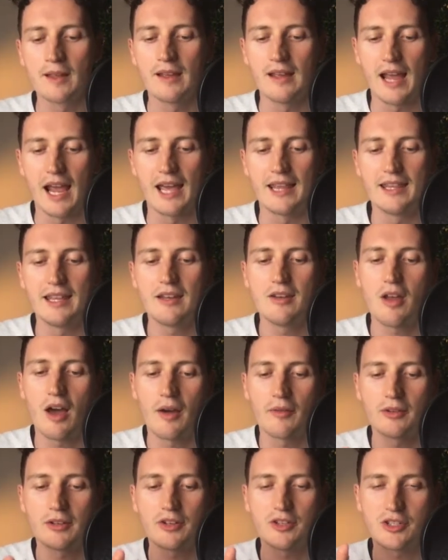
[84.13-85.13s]
And then
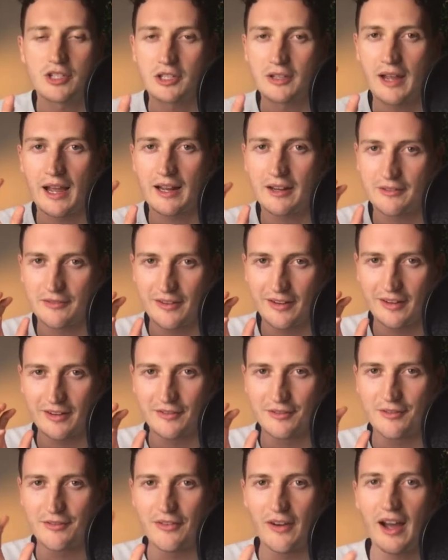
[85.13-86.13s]
I'm going to show you how to find
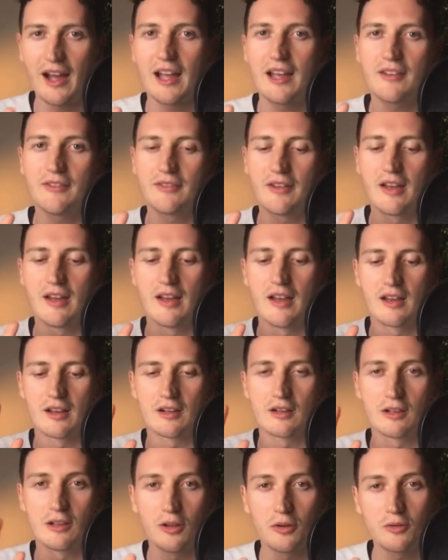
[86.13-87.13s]
5
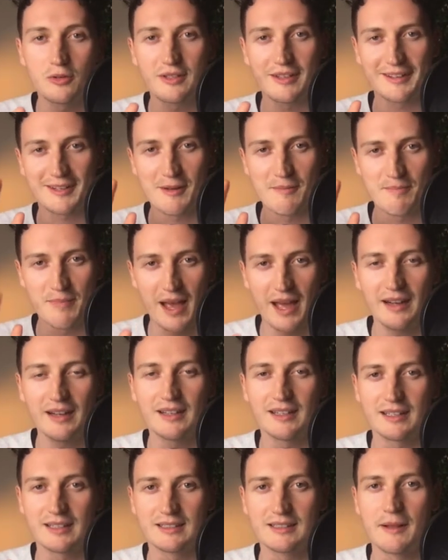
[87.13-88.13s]
close
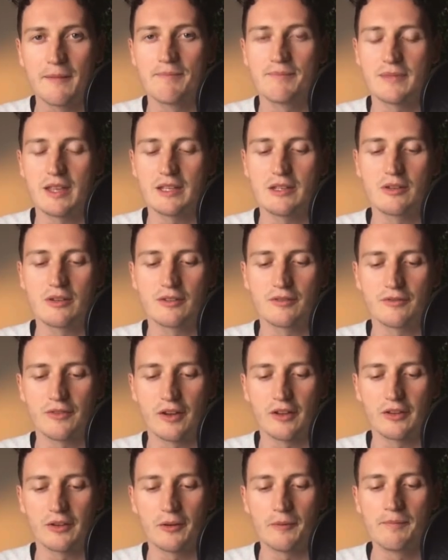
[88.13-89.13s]
competitors that you can
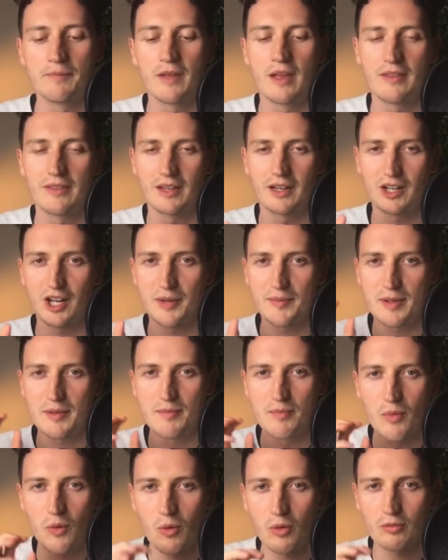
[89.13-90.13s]
follow that are going to be
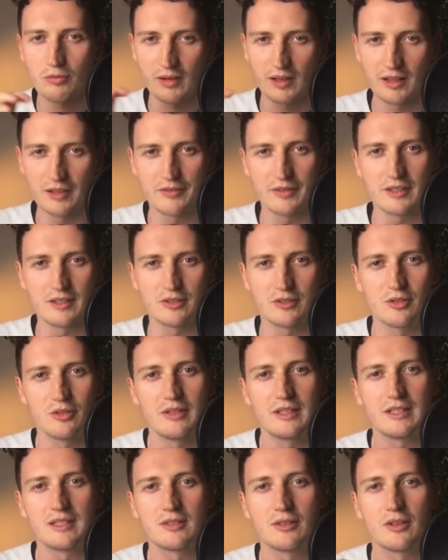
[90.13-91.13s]
more relevant to
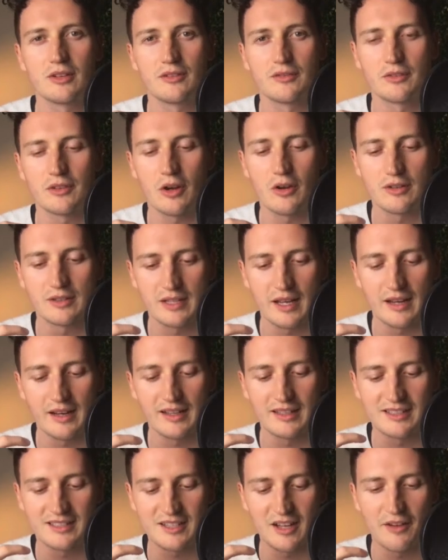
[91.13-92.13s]
the sort of content
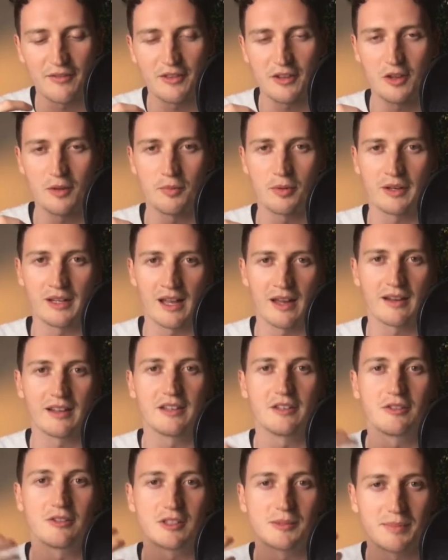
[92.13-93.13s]
and stuff that you're putting out
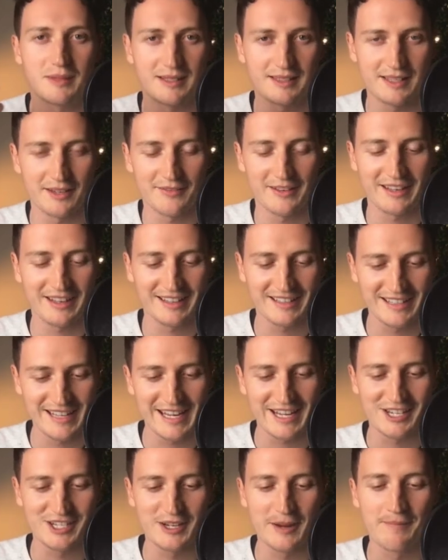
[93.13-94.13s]
in your specific
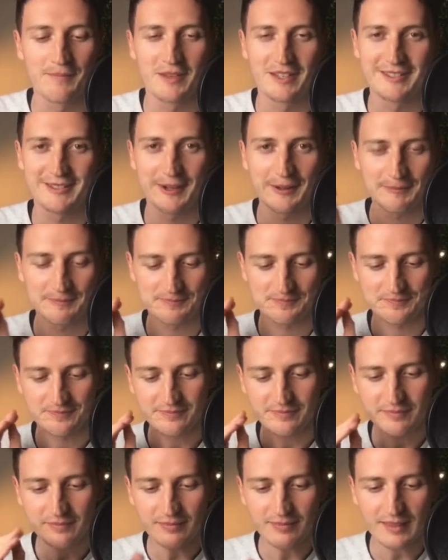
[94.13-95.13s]
niche. So
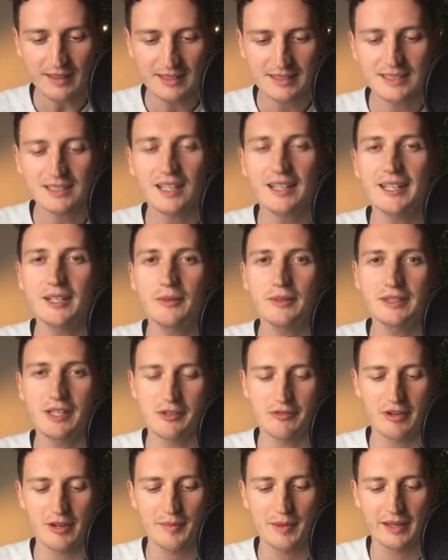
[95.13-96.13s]
starting with the
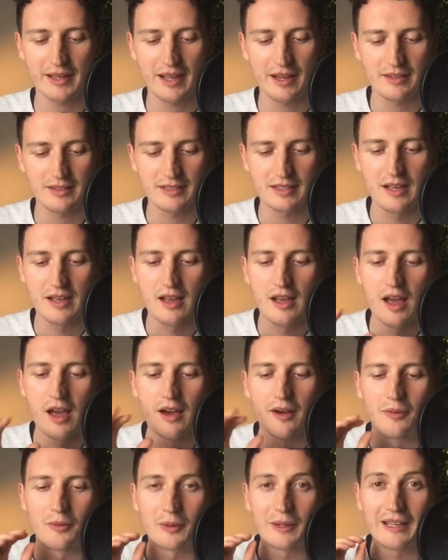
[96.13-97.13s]
dream accounts,
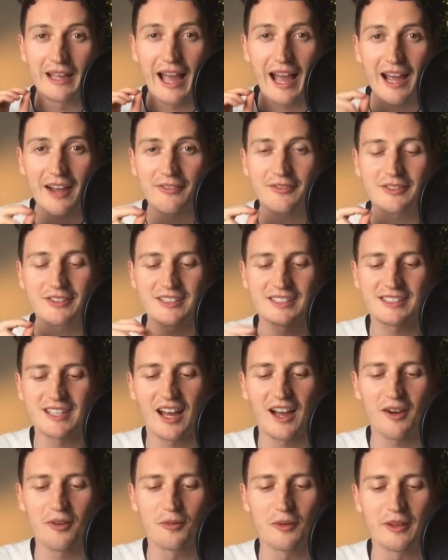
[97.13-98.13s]
we have to
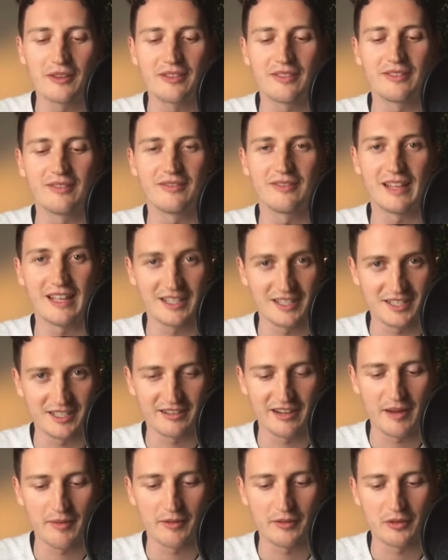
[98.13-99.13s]
start with
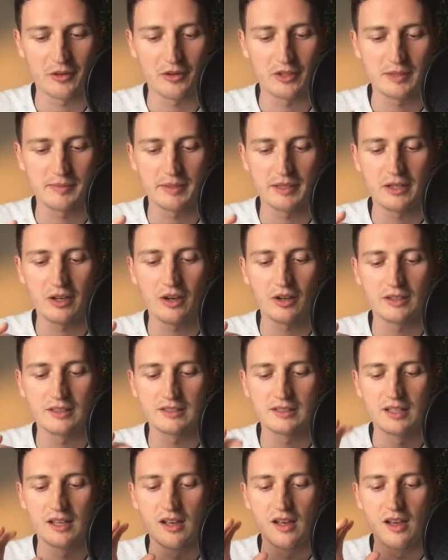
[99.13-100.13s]
Instagram, of course, because